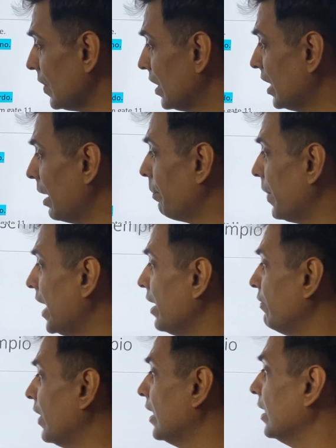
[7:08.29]
The plane
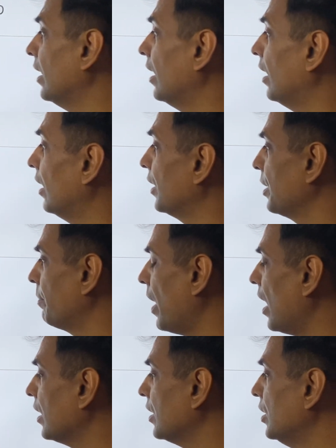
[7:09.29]
will
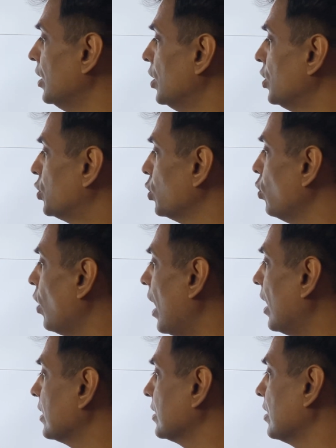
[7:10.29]
depart 2 hours